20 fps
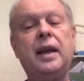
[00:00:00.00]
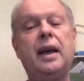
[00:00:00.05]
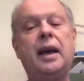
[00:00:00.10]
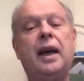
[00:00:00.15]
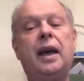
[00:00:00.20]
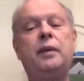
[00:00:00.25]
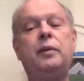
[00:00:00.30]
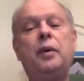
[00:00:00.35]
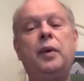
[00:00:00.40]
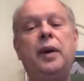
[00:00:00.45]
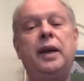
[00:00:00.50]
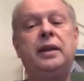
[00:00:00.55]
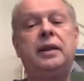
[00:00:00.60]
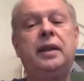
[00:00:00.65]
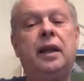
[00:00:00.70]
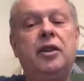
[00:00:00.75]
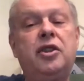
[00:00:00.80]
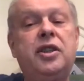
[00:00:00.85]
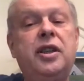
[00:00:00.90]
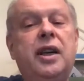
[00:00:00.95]
And we went, and
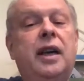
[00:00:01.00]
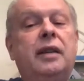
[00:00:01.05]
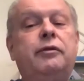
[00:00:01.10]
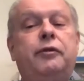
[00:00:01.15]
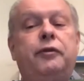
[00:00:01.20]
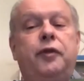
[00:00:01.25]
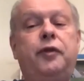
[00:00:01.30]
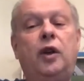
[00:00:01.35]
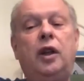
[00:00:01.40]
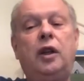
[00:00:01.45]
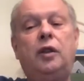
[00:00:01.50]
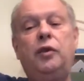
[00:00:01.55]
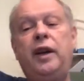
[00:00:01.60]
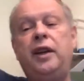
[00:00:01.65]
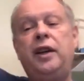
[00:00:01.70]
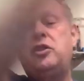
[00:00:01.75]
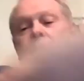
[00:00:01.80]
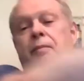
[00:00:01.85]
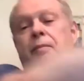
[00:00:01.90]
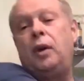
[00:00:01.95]
she had full
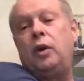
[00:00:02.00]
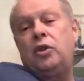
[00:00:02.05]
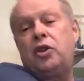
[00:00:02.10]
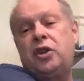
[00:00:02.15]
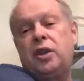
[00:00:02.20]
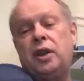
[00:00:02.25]
range of motion.